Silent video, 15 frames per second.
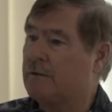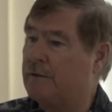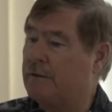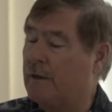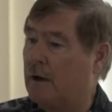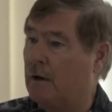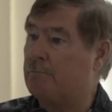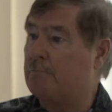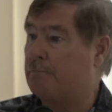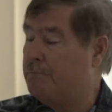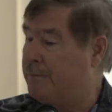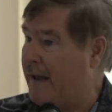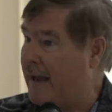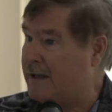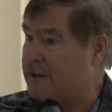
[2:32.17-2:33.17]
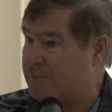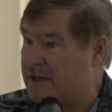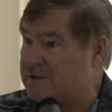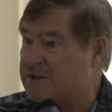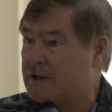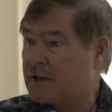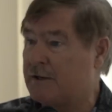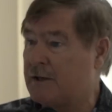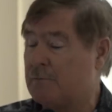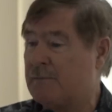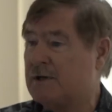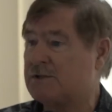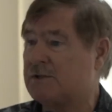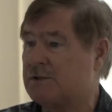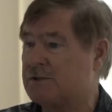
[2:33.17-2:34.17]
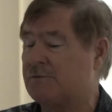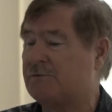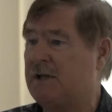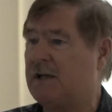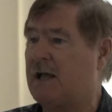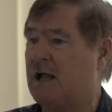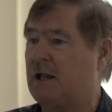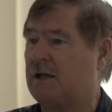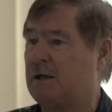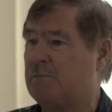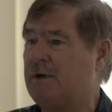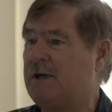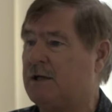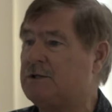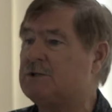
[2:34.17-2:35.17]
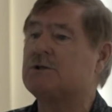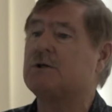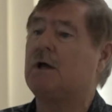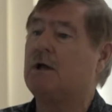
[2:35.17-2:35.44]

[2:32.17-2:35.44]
the basically the business of Key Colony Beach